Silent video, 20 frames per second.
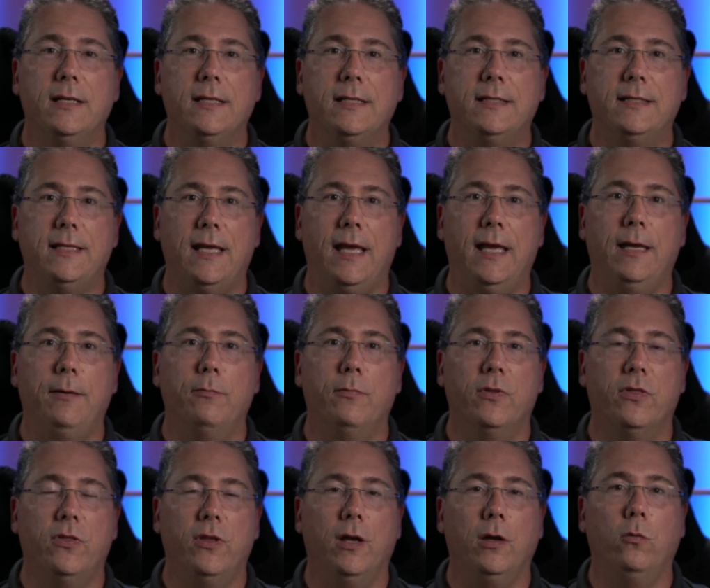Same
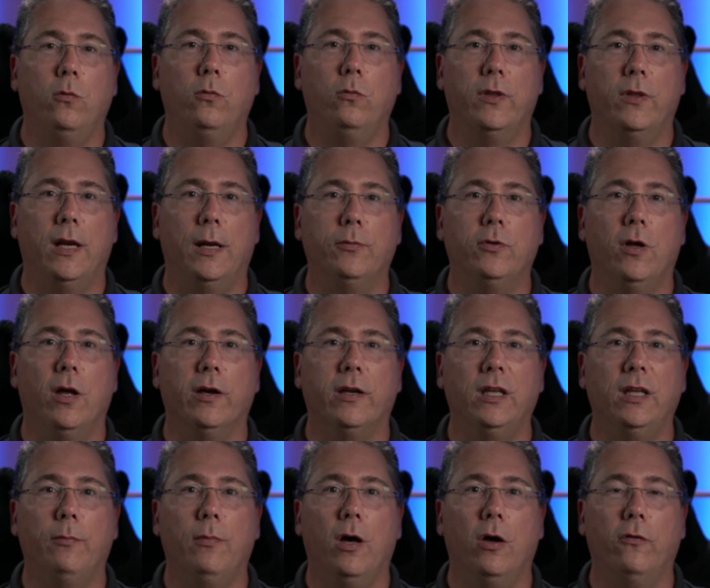thing that I'm
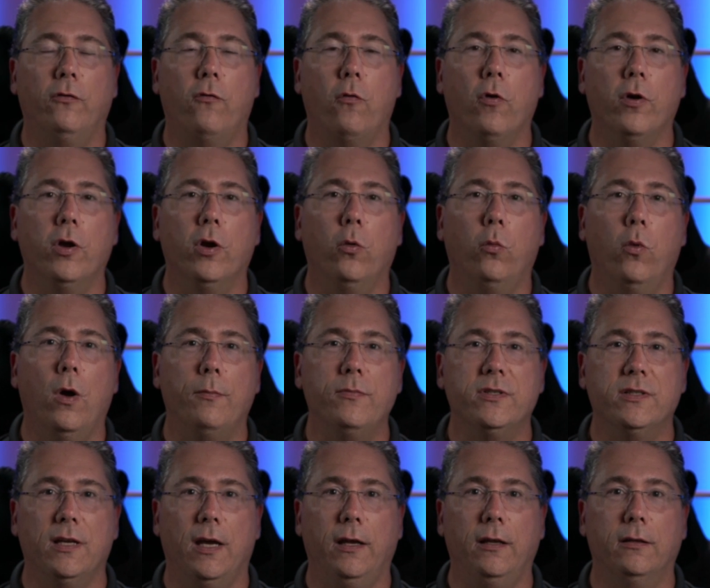talking about for your
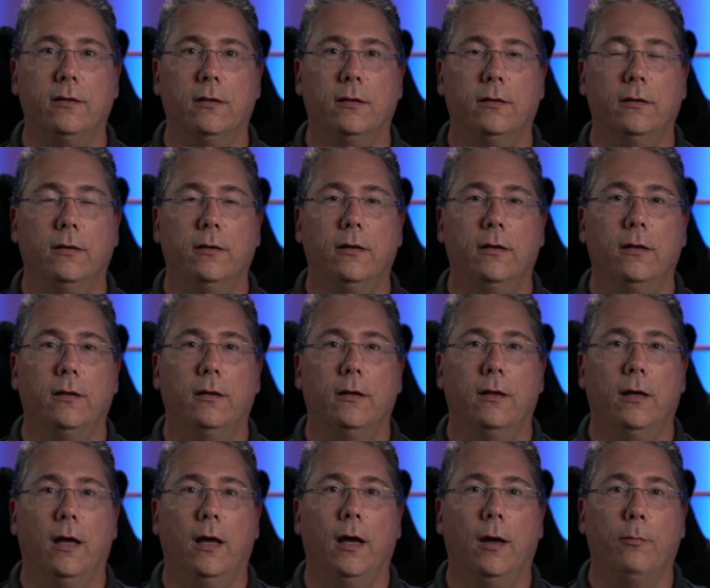website
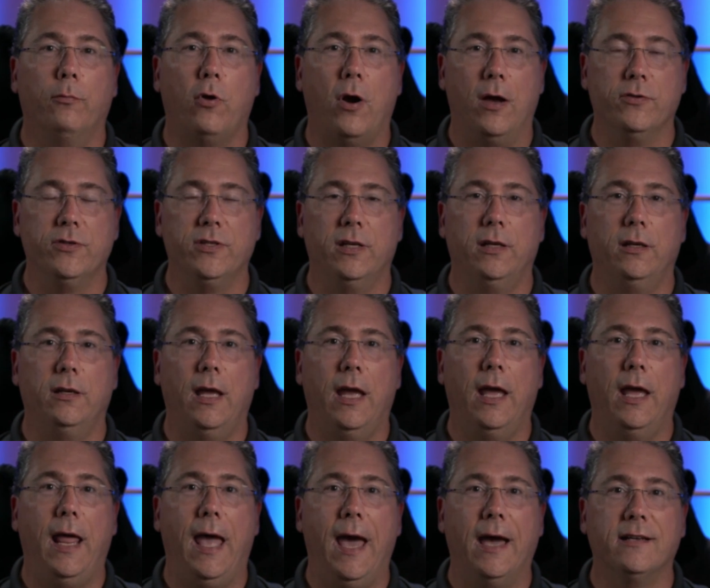browsing
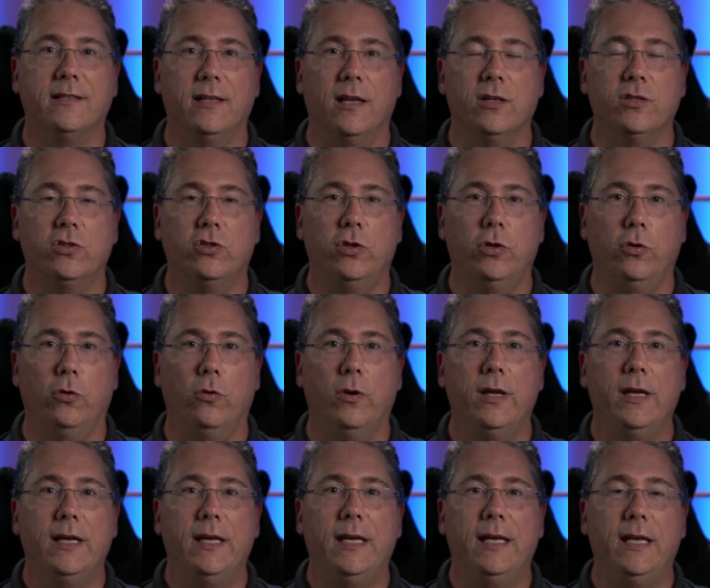and access to.
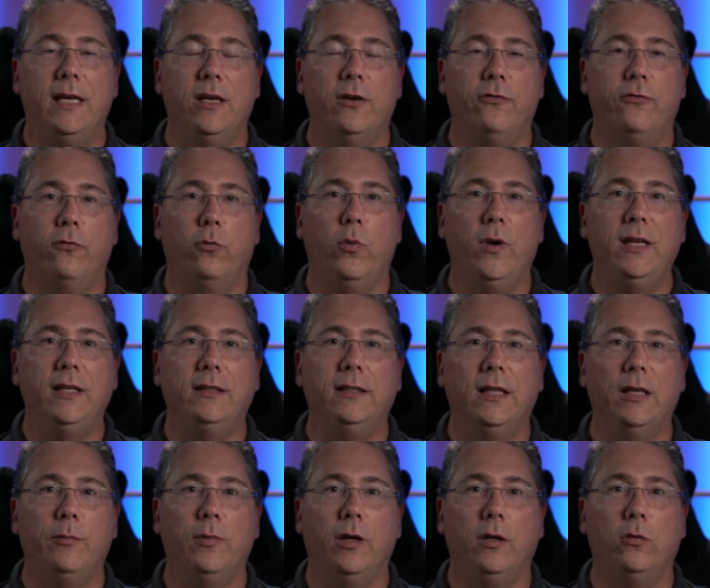If we
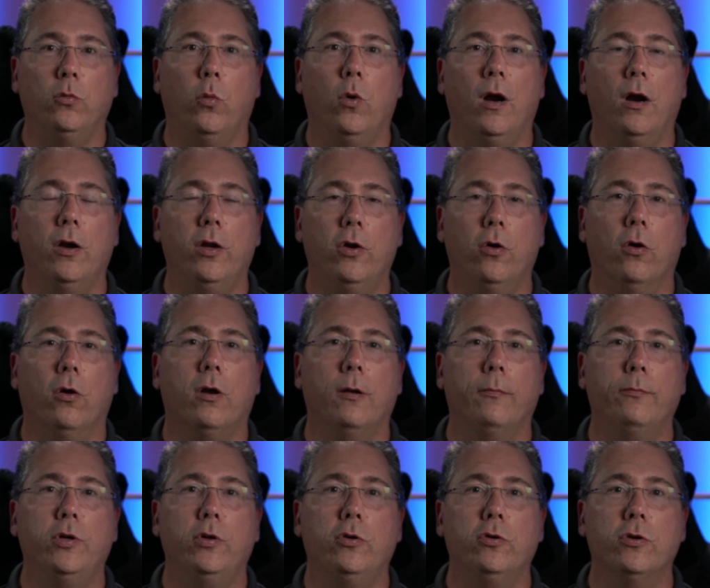limit where your
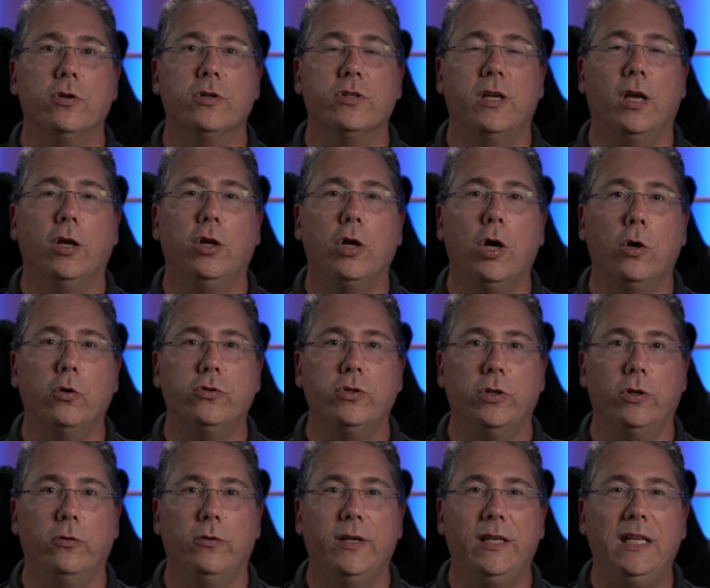computers can go
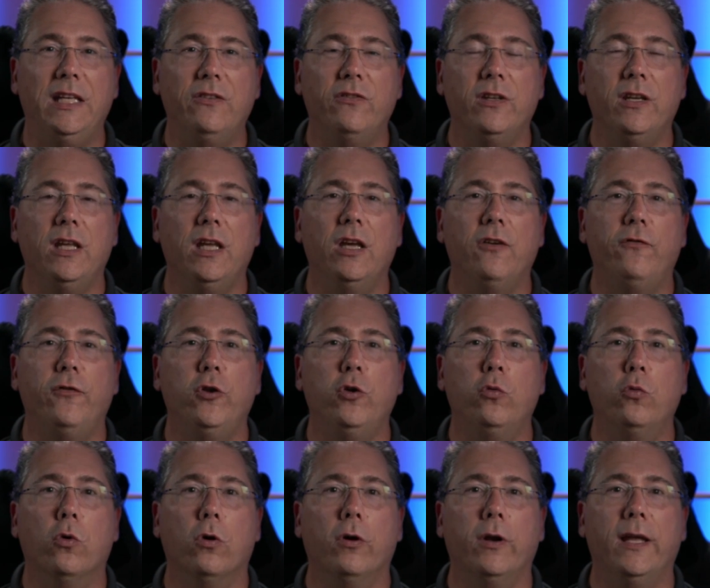to, even if you
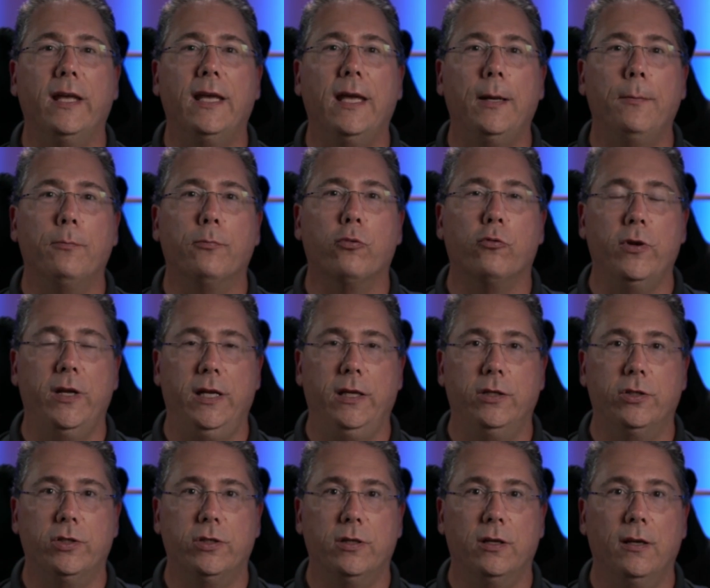were to get
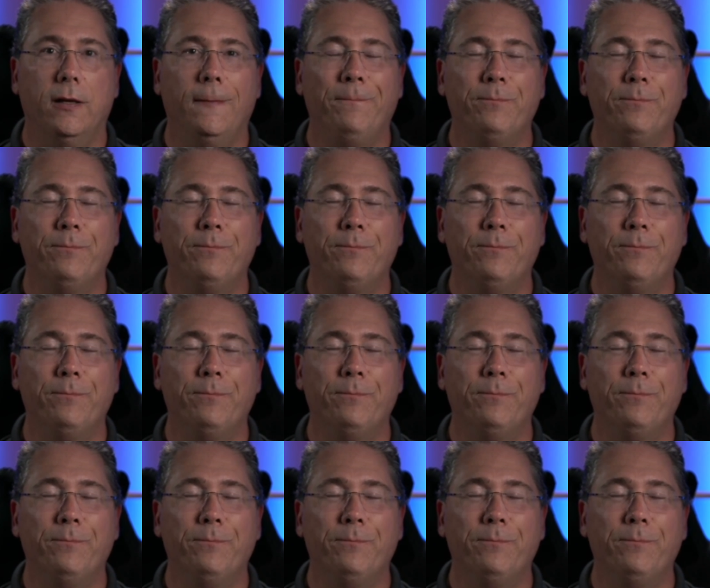breached